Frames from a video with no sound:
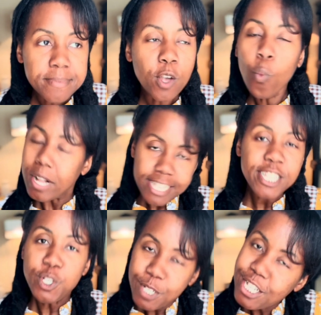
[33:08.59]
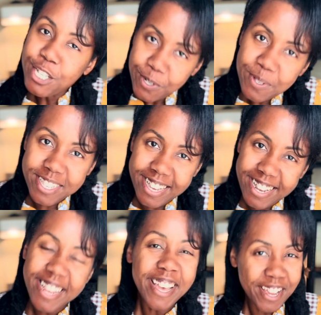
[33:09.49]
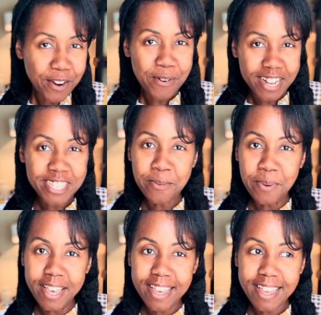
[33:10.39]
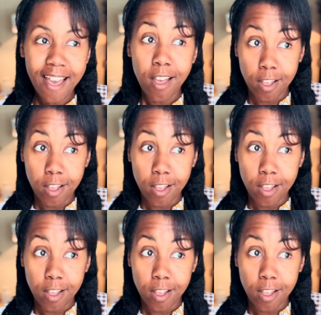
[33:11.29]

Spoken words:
Once you use it in a recipe,